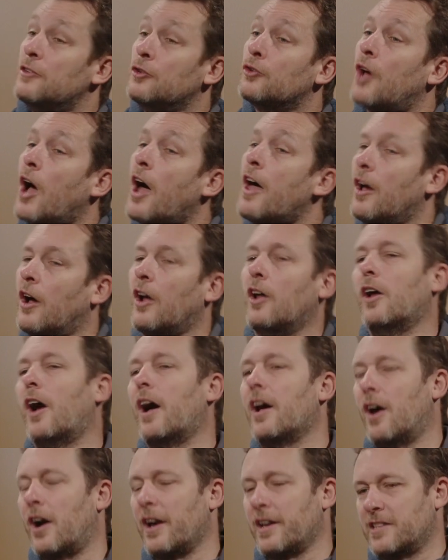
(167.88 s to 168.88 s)
look,
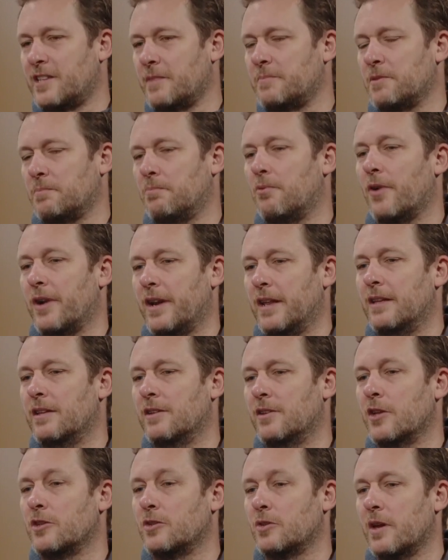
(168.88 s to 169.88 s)
I accept your point.
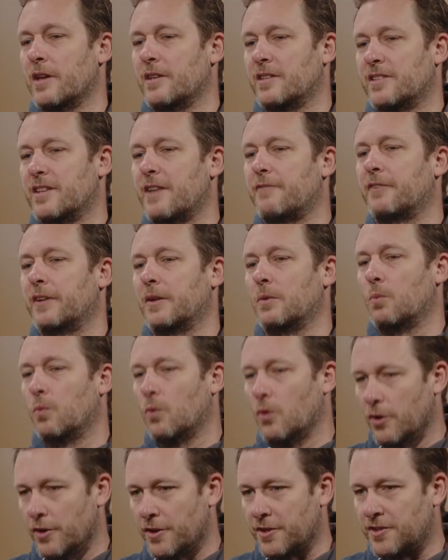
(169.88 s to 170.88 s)
It's definitely
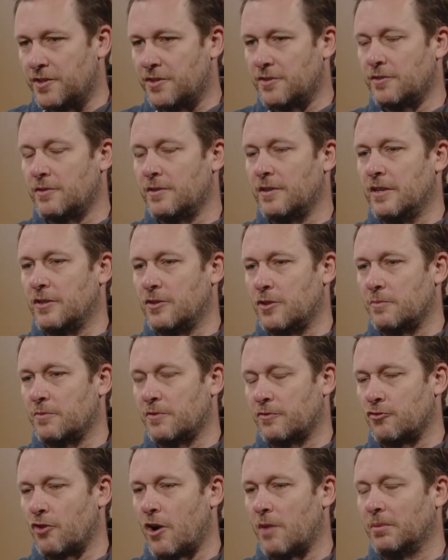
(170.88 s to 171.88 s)
worse in terms
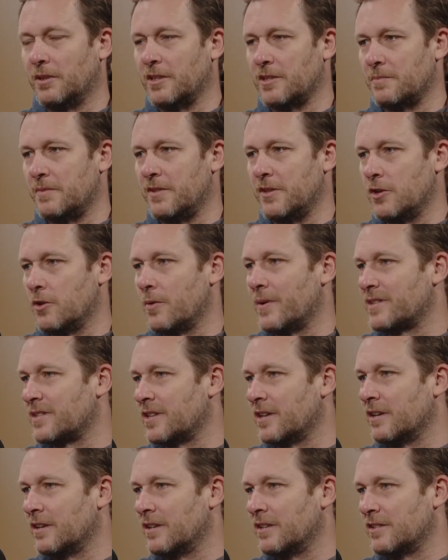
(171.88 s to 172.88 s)
of tribalism in the US
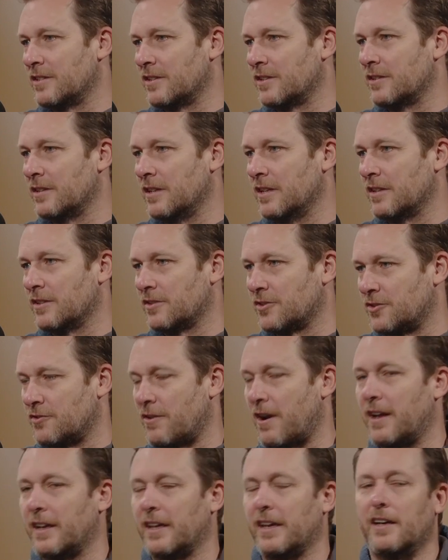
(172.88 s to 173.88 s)
than it is in
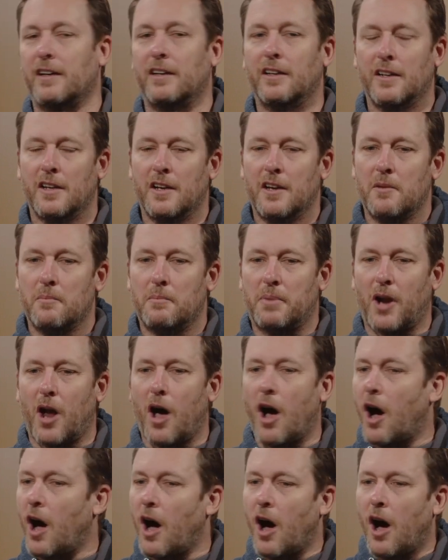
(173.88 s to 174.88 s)
Australia. But